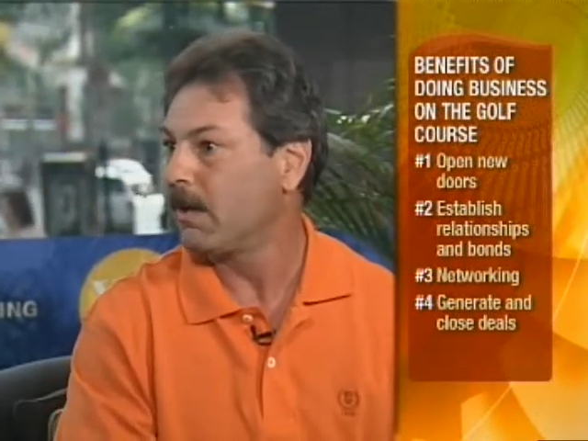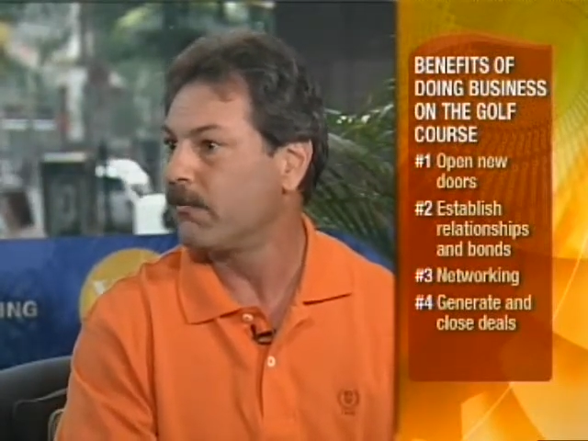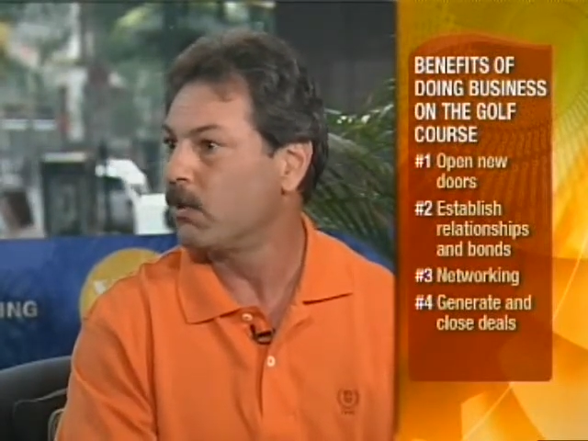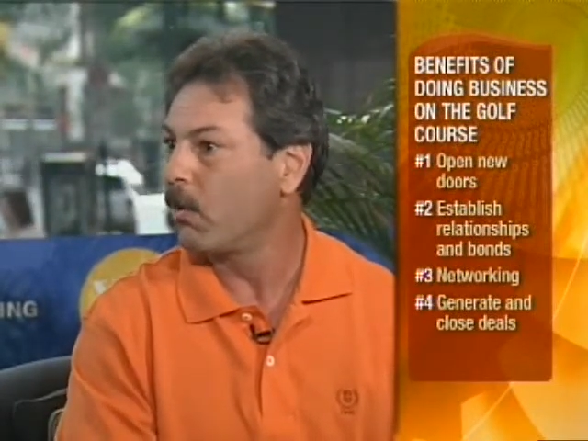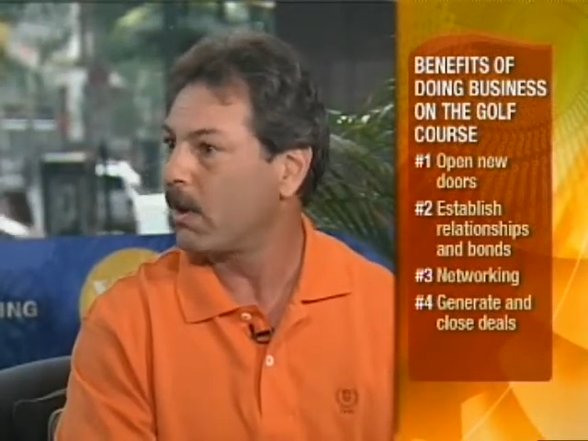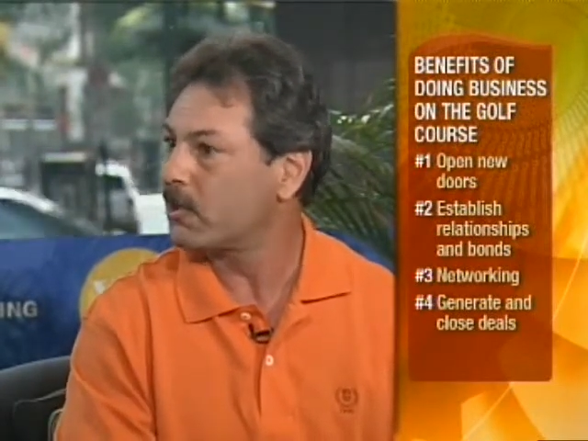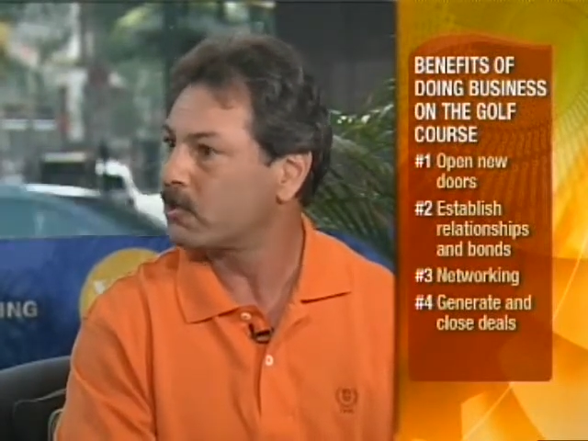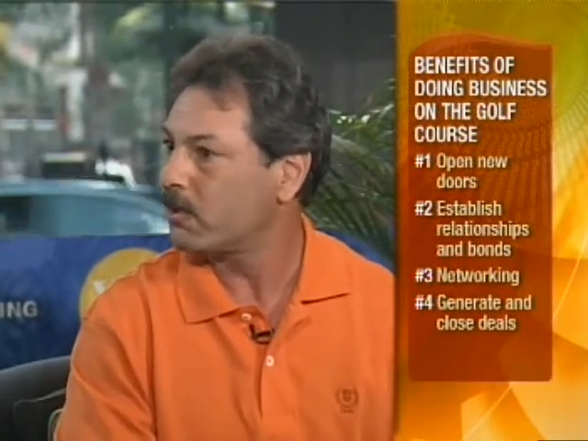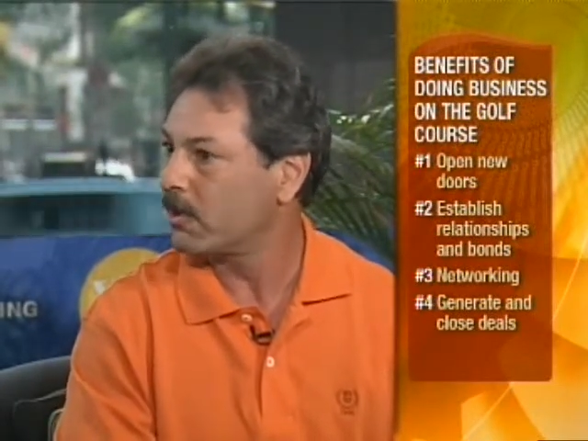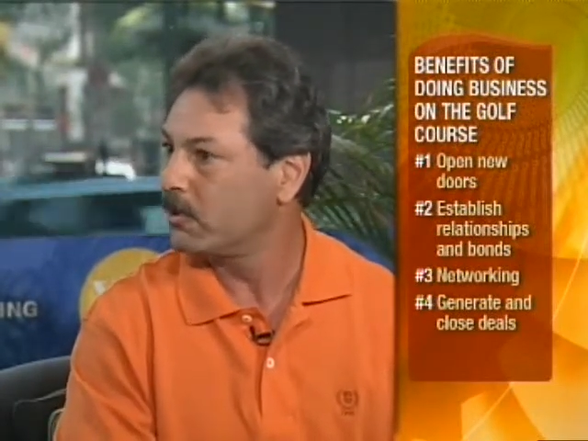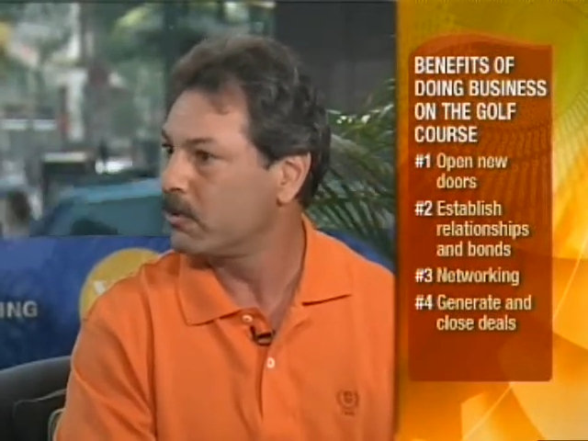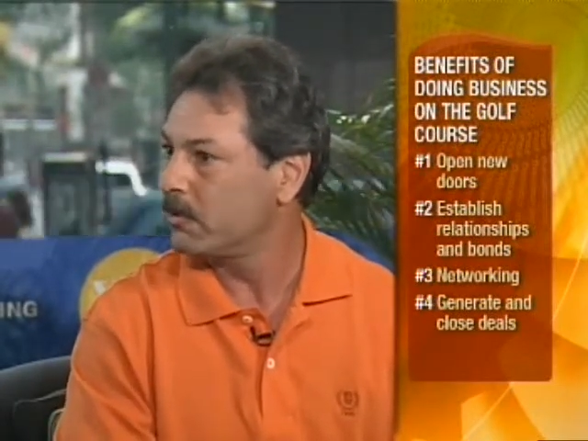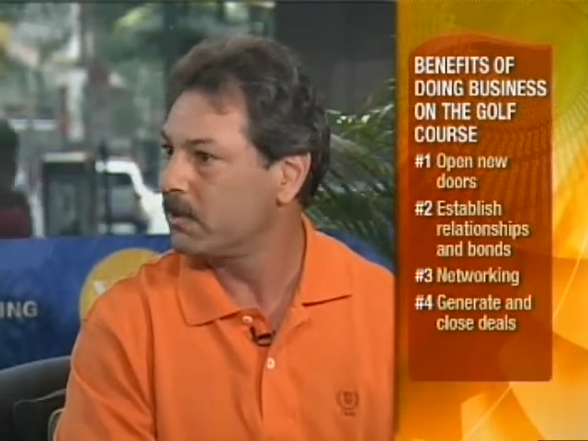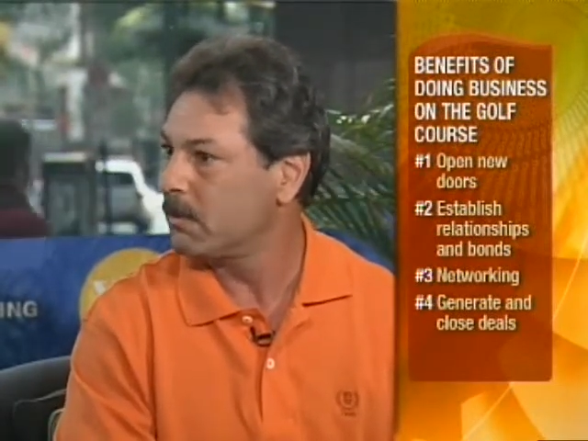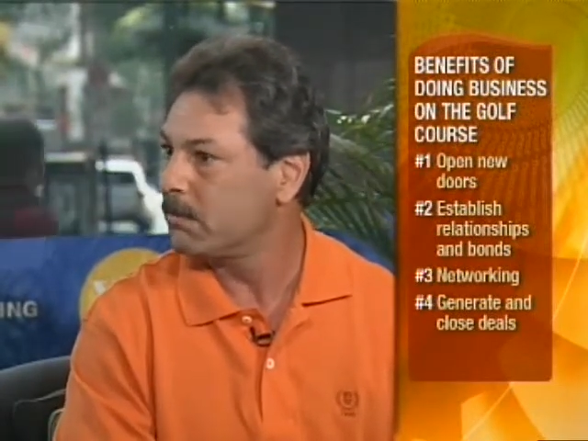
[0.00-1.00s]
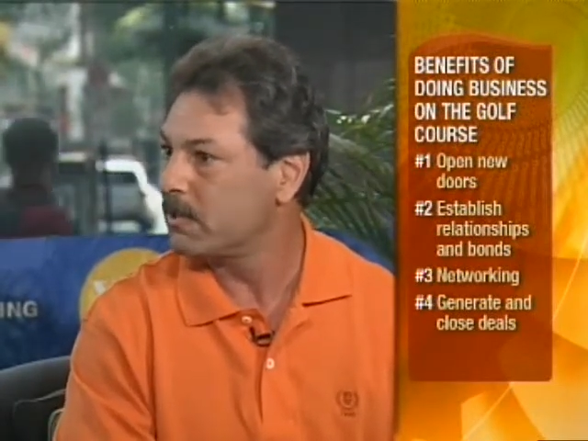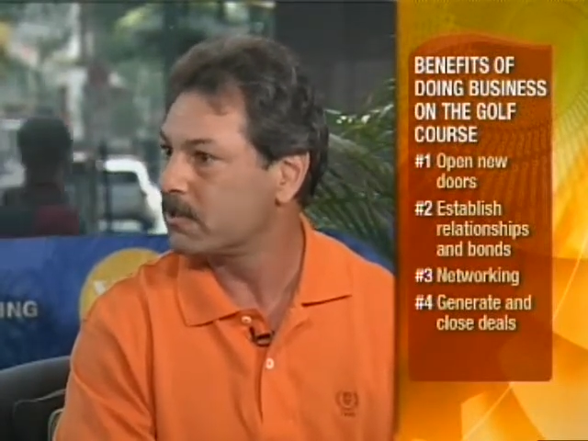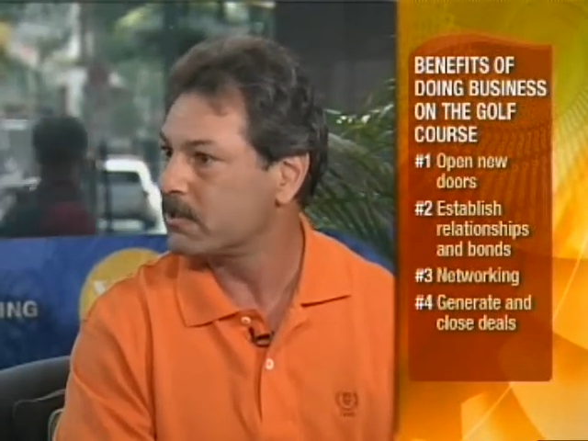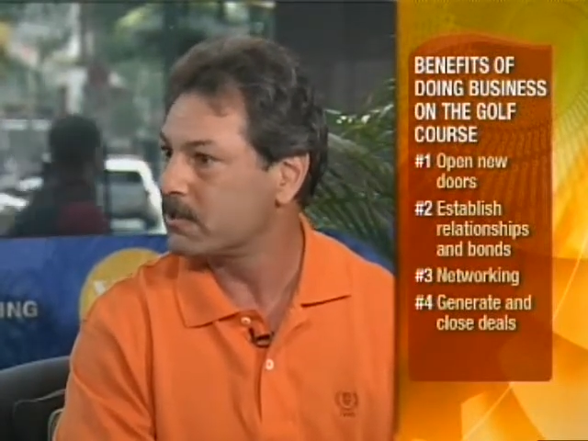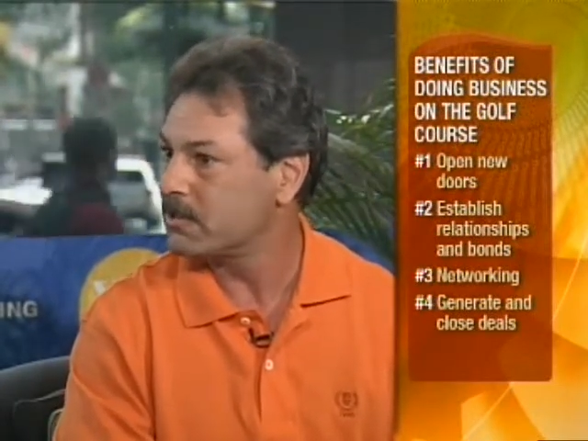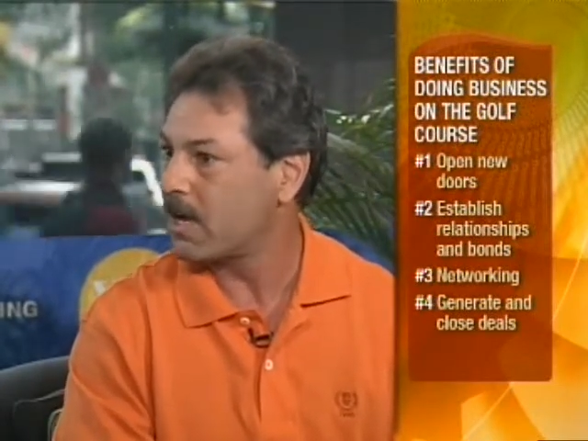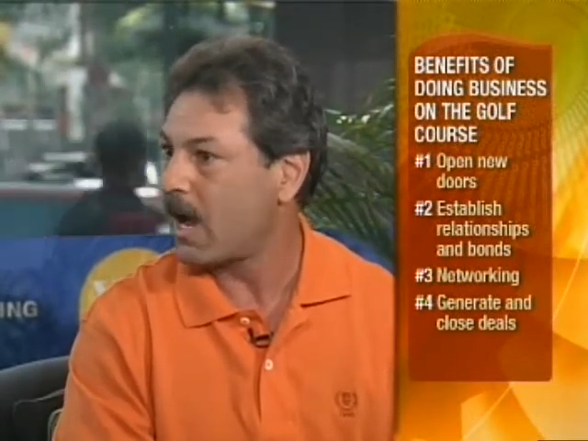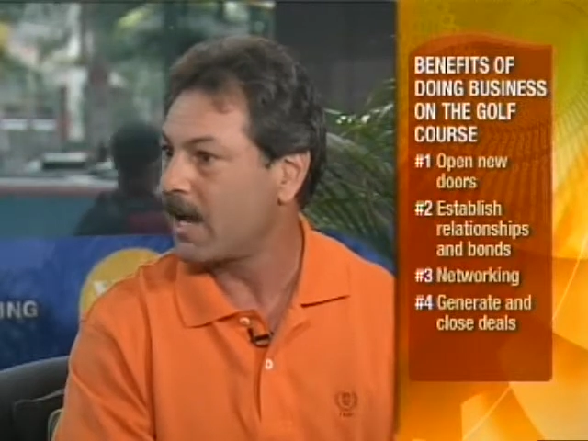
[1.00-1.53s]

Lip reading: If you want to start doing the business,